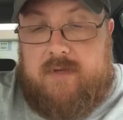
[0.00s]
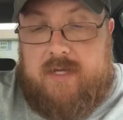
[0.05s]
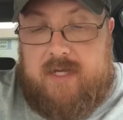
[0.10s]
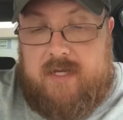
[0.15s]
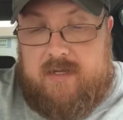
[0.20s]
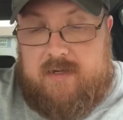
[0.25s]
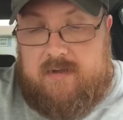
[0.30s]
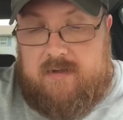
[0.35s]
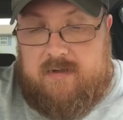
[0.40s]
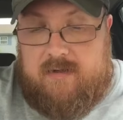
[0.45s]

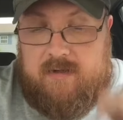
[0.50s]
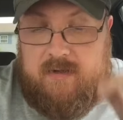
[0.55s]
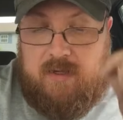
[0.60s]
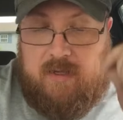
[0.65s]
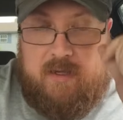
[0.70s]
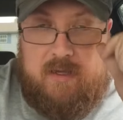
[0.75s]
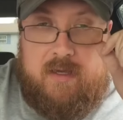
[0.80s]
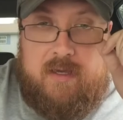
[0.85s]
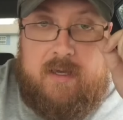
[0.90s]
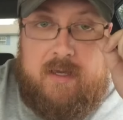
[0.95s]
but
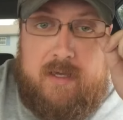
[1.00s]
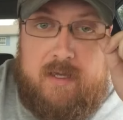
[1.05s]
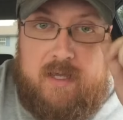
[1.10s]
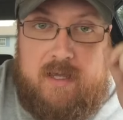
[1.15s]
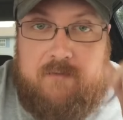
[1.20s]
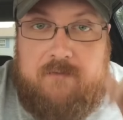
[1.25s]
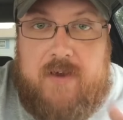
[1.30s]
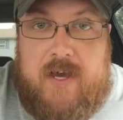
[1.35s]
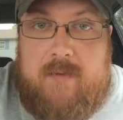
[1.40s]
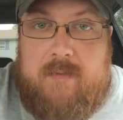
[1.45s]

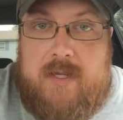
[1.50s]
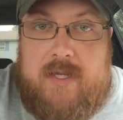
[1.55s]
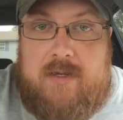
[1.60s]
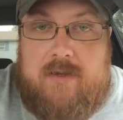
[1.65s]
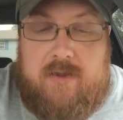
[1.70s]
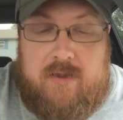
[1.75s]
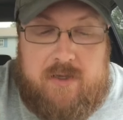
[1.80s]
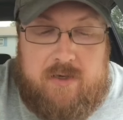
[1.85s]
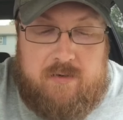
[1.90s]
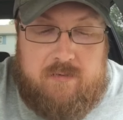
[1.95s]
if I'm in
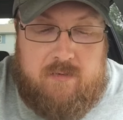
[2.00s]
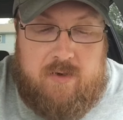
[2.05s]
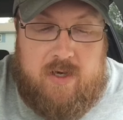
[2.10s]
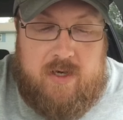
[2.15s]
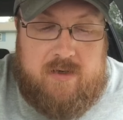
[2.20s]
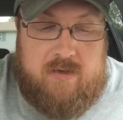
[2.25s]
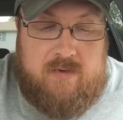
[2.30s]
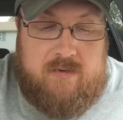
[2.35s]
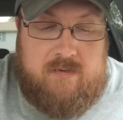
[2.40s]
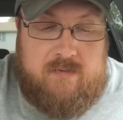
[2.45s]
clear
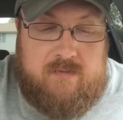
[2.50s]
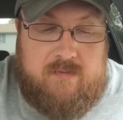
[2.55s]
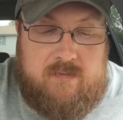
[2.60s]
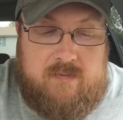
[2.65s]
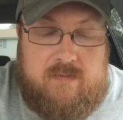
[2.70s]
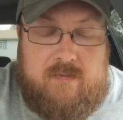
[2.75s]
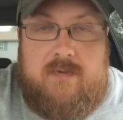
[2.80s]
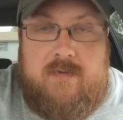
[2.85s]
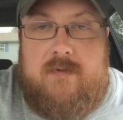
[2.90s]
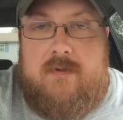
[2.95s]
water
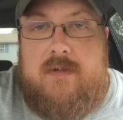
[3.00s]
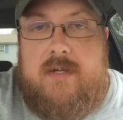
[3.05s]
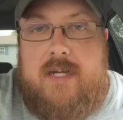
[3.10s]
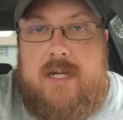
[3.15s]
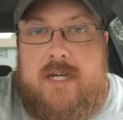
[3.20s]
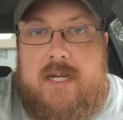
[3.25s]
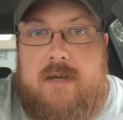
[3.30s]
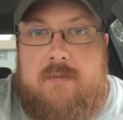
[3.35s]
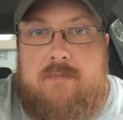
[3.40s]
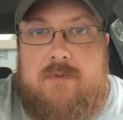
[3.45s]

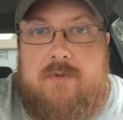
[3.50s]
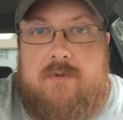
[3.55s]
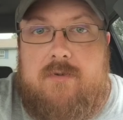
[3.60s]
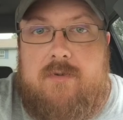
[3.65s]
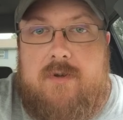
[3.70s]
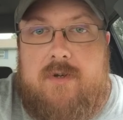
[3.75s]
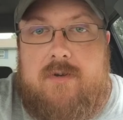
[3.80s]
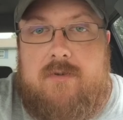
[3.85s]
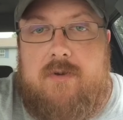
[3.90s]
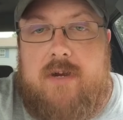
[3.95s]
and I'm
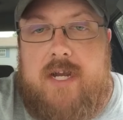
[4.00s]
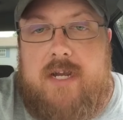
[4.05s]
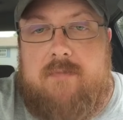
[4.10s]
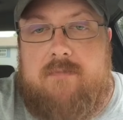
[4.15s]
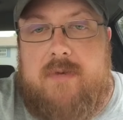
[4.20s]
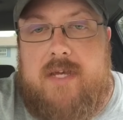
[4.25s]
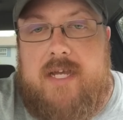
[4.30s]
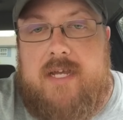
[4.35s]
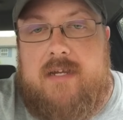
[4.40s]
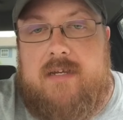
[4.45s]
throwing a
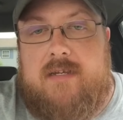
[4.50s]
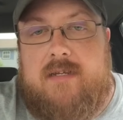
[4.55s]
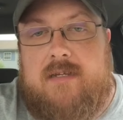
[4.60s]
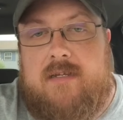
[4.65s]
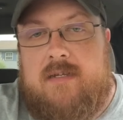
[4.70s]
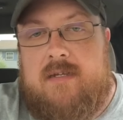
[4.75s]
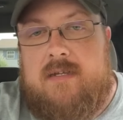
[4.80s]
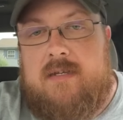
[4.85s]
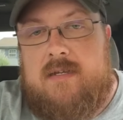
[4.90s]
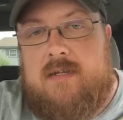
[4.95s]
crankbait,
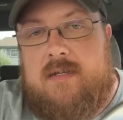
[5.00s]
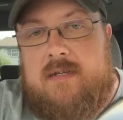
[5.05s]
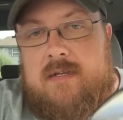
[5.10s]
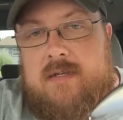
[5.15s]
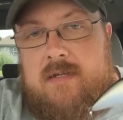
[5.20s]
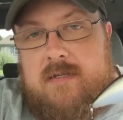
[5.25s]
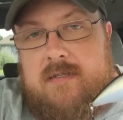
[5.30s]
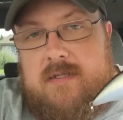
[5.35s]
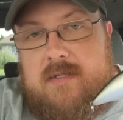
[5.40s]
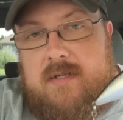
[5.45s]

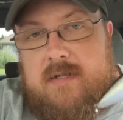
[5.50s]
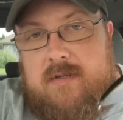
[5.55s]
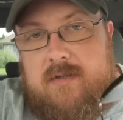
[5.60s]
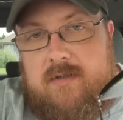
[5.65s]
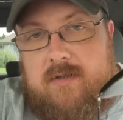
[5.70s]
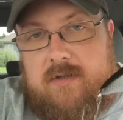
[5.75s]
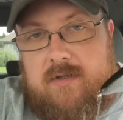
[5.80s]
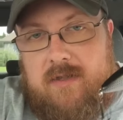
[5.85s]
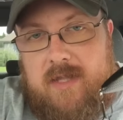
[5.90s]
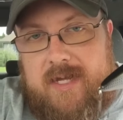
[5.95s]
it's going to
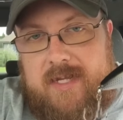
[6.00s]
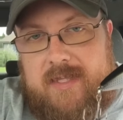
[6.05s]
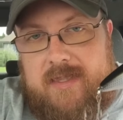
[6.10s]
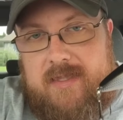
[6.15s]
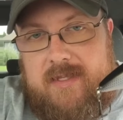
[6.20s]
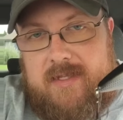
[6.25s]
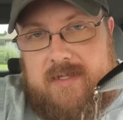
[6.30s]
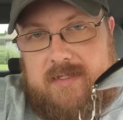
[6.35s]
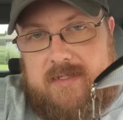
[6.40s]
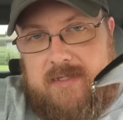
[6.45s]
look like
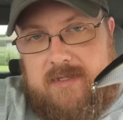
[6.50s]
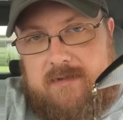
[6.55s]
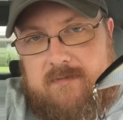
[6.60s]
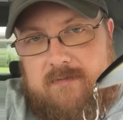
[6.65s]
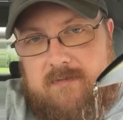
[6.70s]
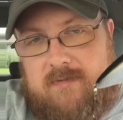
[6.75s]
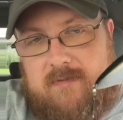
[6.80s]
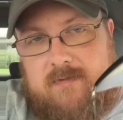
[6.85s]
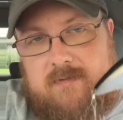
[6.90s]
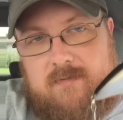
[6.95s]
this.
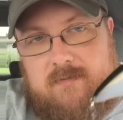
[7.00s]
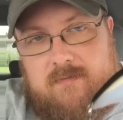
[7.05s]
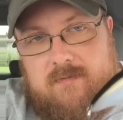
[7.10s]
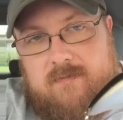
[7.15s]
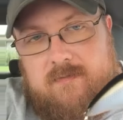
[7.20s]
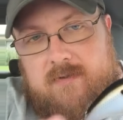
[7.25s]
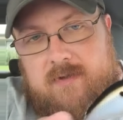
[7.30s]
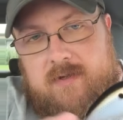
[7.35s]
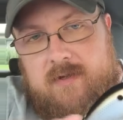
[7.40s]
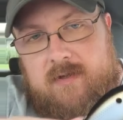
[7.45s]

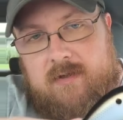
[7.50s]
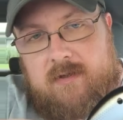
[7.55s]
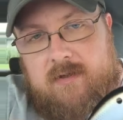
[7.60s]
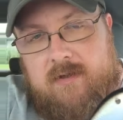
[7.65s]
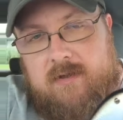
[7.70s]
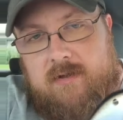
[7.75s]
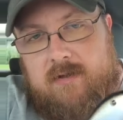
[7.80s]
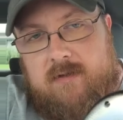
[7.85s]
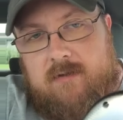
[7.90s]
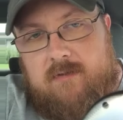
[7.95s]

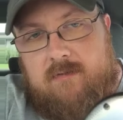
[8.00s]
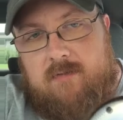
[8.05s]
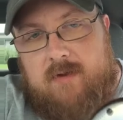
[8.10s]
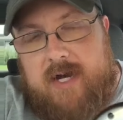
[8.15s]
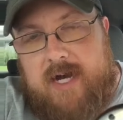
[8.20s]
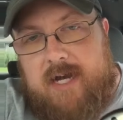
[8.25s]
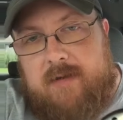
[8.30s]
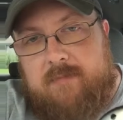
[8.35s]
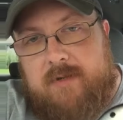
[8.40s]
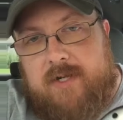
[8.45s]

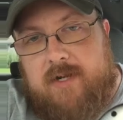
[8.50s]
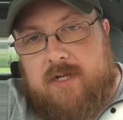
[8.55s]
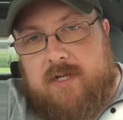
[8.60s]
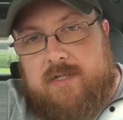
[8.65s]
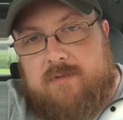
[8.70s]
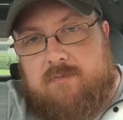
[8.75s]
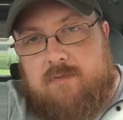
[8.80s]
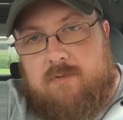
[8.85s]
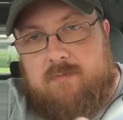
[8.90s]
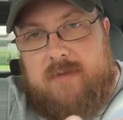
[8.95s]
Why?
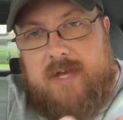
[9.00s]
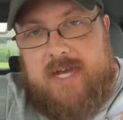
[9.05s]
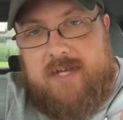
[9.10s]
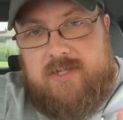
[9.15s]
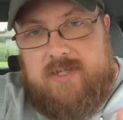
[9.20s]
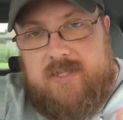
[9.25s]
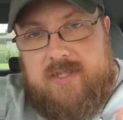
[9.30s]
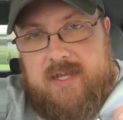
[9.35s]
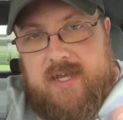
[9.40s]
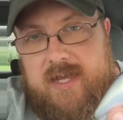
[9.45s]
Because we're
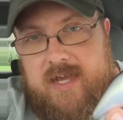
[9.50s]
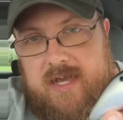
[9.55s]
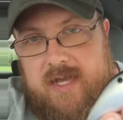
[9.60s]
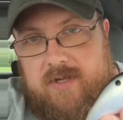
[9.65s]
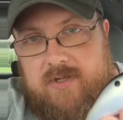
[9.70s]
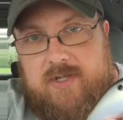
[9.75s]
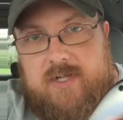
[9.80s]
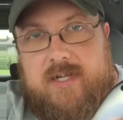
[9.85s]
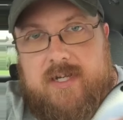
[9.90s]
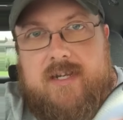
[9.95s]
matching the
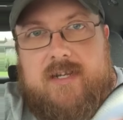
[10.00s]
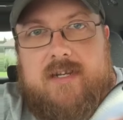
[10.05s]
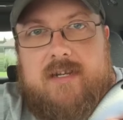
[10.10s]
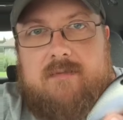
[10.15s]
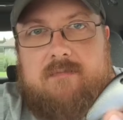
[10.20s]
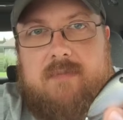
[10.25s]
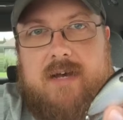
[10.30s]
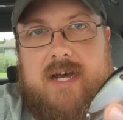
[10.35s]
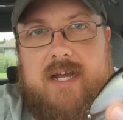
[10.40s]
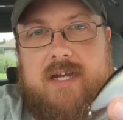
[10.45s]
hatch. Again,
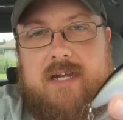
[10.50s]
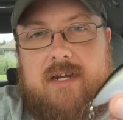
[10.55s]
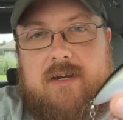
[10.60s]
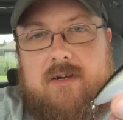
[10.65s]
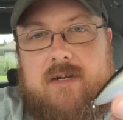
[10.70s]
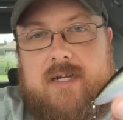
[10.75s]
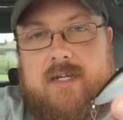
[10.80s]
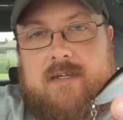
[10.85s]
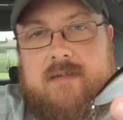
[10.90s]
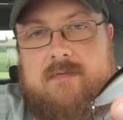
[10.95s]
in my
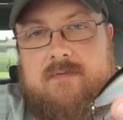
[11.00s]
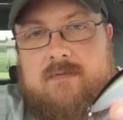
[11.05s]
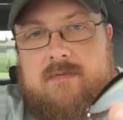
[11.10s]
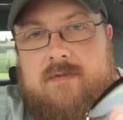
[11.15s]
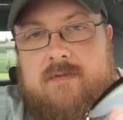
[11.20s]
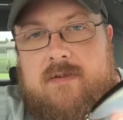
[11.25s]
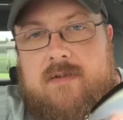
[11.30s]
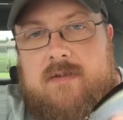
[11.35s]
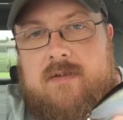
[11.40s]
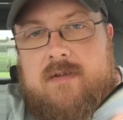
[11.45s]
area,
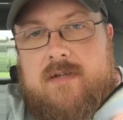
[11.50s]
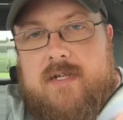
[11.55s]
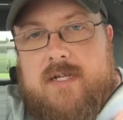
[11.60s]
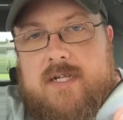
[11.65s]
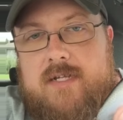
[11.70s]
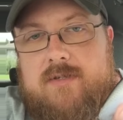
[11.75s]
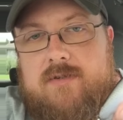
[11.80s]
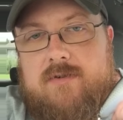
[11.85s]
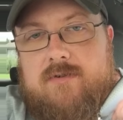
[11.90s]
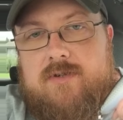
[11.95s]

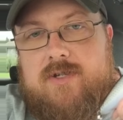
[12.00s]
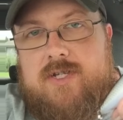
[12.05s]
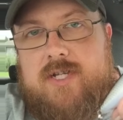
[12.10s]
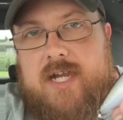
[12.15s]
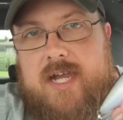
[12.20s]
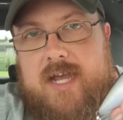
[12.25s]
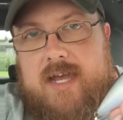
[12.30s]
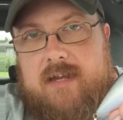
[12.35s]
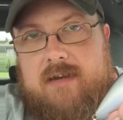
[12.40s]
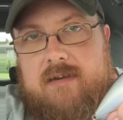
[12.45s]
gizzard
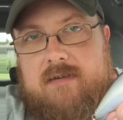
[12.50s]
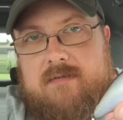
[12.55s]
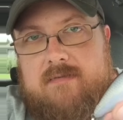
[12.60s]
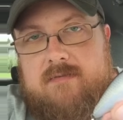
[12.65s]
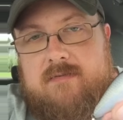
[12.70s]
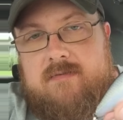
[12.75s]
shad.